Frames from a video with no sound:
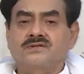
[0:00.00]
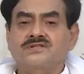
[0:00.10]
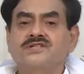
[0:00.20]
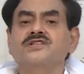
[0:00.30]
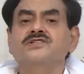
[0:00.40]

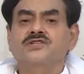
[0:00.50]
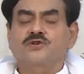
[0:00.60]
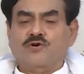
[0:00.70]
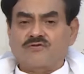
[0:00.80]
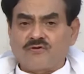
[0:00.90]
Since
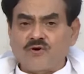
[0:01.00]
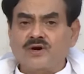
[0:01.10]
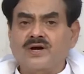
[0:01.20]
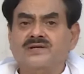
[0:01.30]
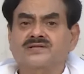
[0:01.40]
your
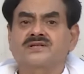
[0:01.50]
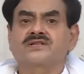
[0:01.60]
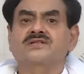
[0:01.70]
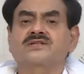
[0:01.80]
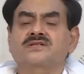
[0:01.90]
focus
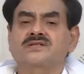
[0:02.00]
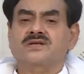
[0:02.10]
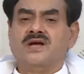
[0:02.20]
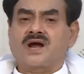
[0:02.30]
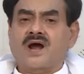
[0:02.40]
is
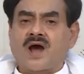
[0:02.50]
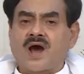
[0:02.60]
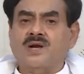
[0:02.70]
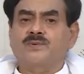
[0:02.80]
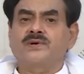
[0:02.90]

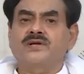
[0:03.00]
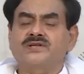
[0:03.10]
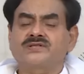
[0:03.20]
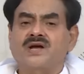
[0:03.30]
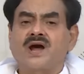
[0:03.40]

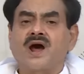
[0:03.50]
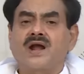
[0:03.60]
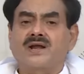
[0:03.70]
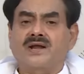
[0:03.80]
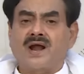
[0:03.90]
always
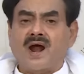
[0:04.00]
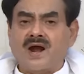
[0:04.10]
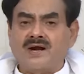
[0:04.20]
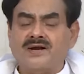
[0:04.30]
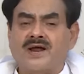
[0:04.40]
on
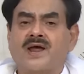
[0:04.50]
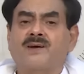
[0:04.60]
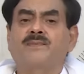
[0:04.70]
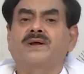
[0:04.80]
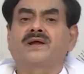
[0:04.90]
not
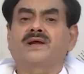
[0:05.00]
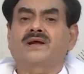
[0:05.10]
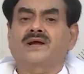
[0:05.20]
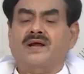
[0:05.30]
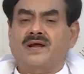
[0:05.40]

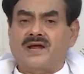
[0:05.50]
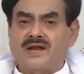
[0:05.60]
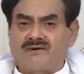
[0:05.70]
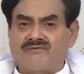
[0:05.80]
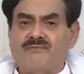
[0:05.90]
having
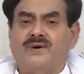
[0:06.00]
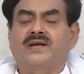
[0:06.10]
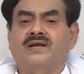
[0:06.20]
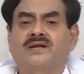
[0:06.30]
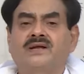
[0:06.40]
enough
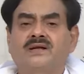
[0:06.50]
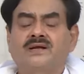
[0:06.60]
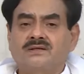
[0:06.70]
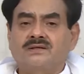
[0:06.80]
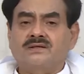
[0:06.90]
money,
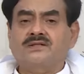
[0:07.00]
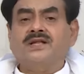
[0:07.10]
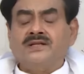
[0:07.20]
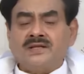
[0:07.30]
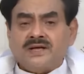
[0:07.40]

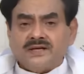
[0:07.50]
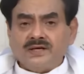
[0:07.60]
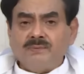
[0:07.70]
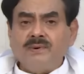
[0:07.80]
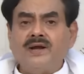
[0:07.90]
then the
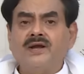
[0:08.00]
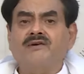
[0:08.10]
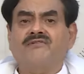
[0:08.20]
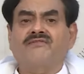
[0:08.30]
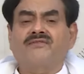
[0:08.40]

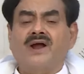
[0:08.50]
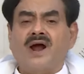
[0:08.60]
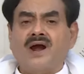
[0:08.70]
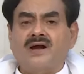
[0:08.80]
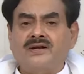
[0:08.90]
event of
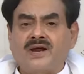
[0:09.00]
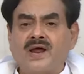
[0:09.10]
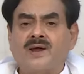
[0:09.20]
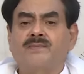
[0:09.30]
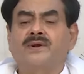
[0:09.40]
not
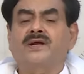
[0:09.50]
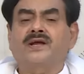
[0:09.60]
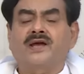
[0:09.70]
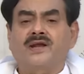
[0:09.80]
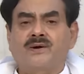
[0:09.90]

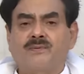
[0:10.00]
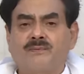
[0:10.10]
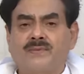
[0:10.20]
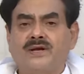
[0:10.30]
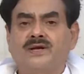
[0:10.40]
having enough
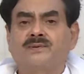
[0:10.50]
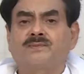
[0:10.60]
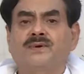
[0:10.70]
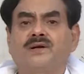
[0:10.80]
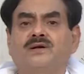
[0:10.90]
money
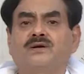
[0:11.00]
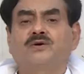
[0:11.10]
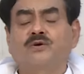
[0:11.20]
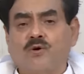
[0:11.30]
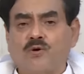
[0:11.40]
will
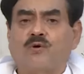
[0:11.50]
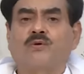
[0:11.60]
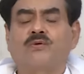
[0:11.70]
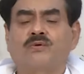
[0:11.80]
grow.